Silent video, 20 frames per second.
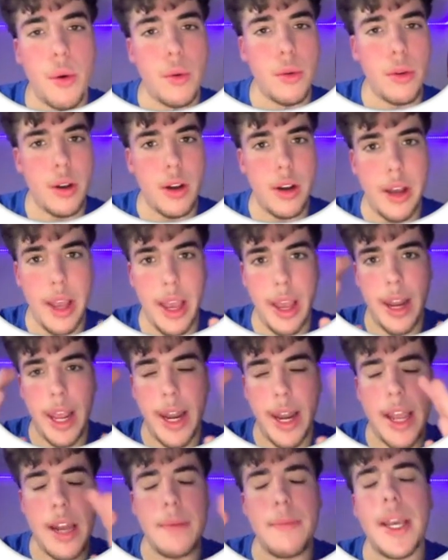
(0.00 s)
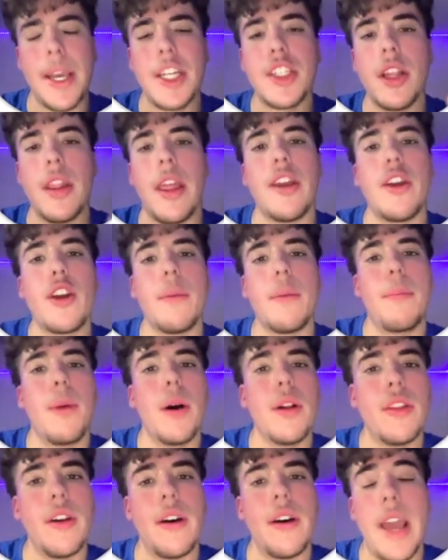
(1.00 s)
and an animation that you can put
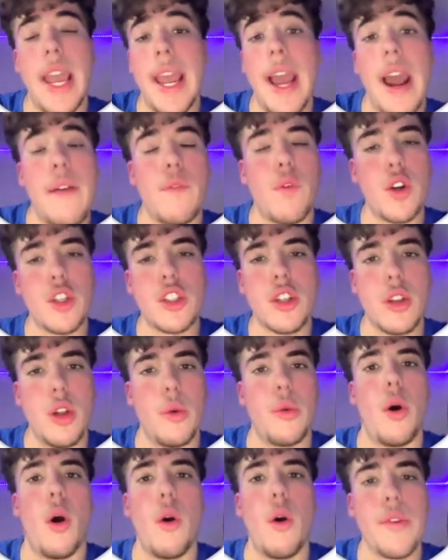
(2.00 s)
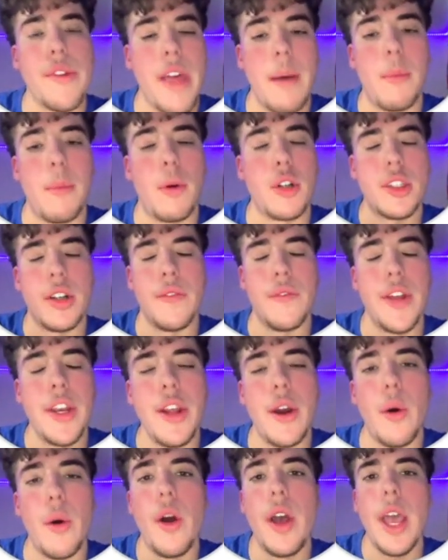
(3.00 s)
the AI voice clone over that motion
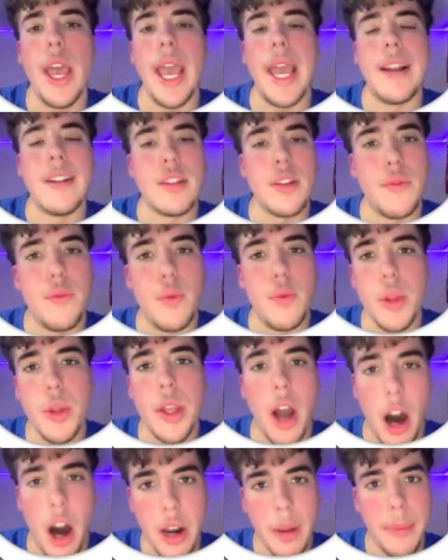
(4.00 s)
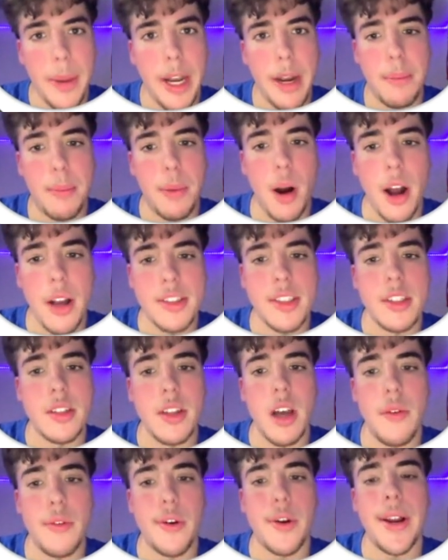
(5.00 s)
video, and it's a fully automated process
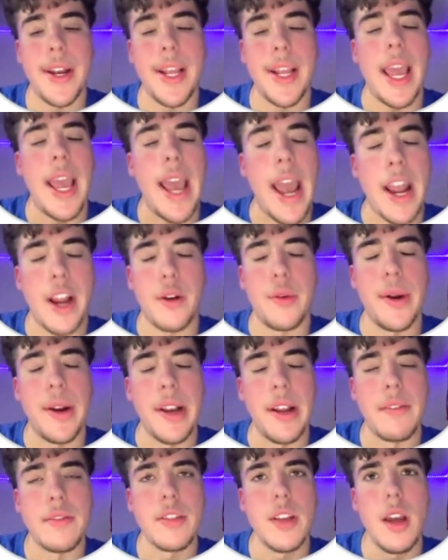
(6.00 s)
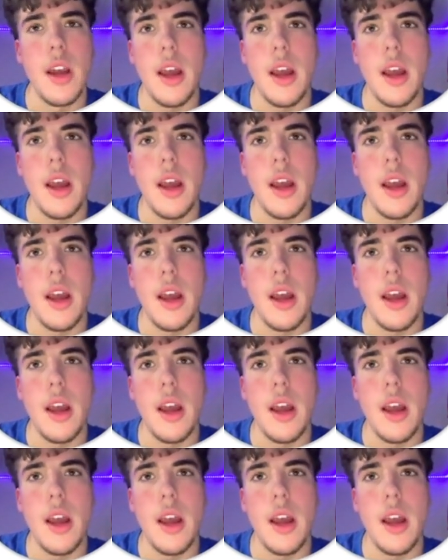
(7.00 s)
of creating AI creatives.